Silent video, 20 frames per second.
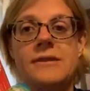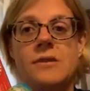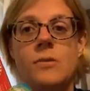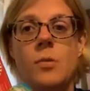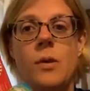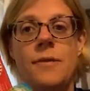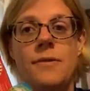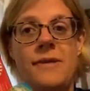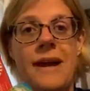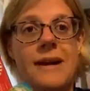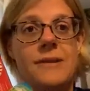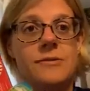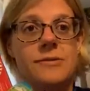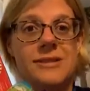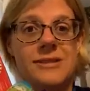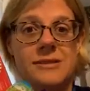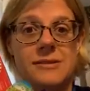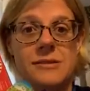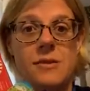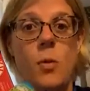So
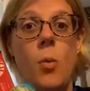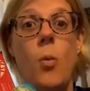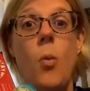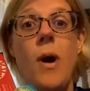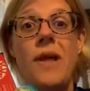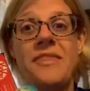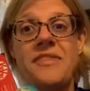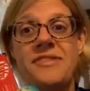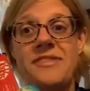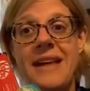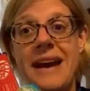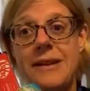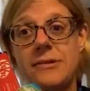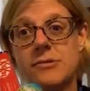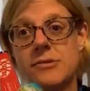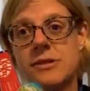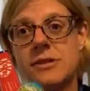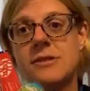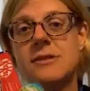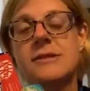
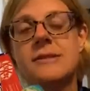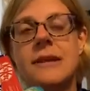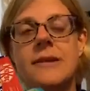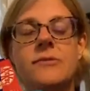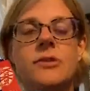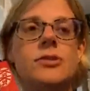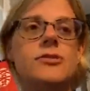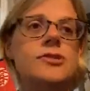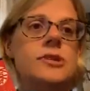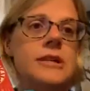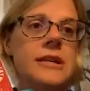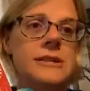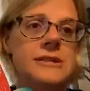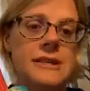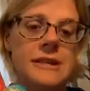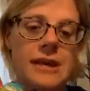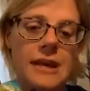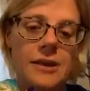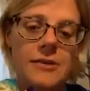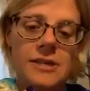
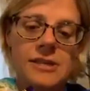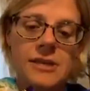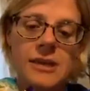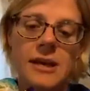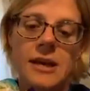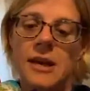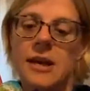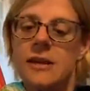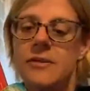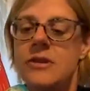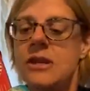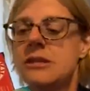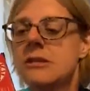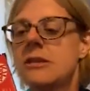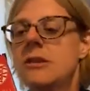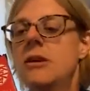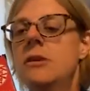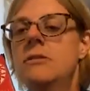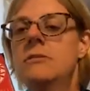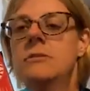1,718 calories.
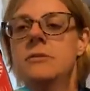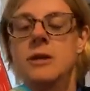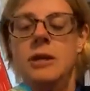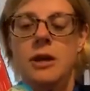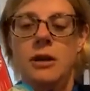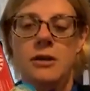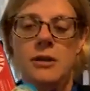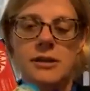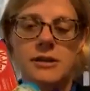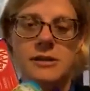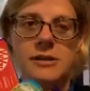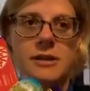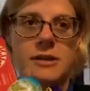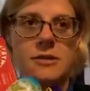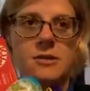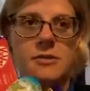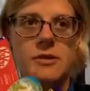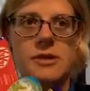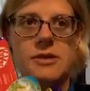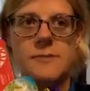This lot, including
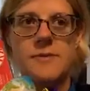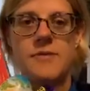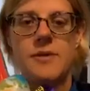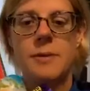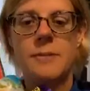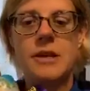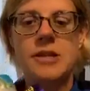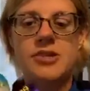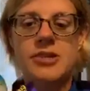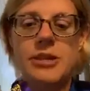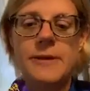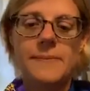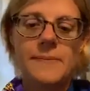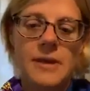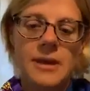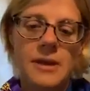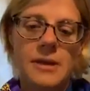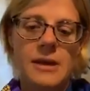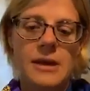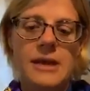Snickers crisp, if you can imagine it,
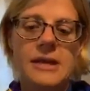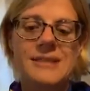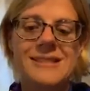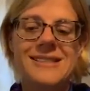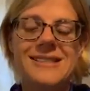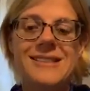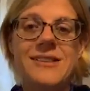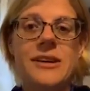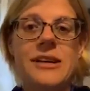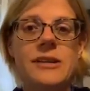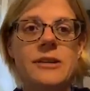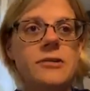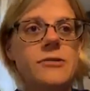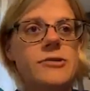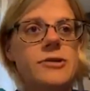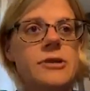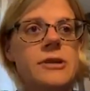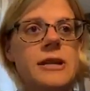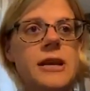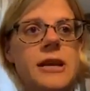is
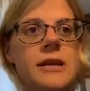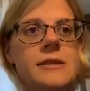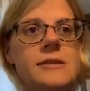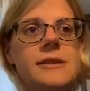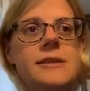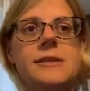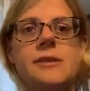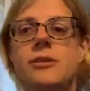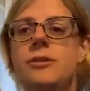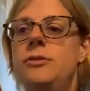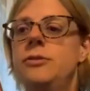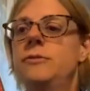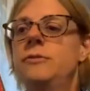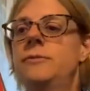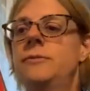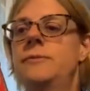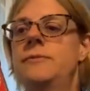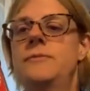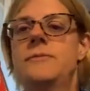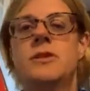982.
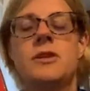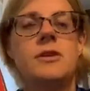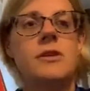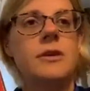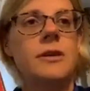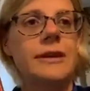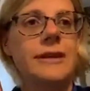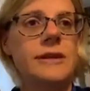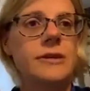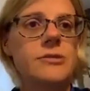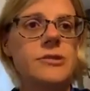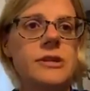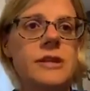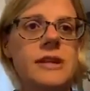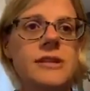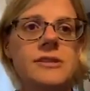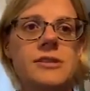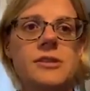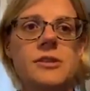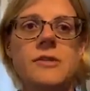So
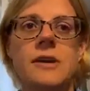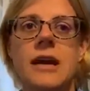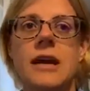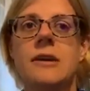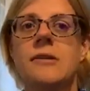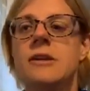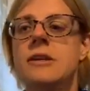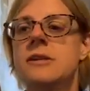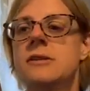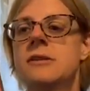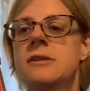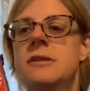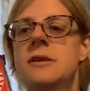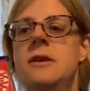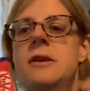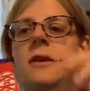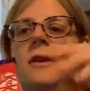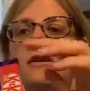982 calories.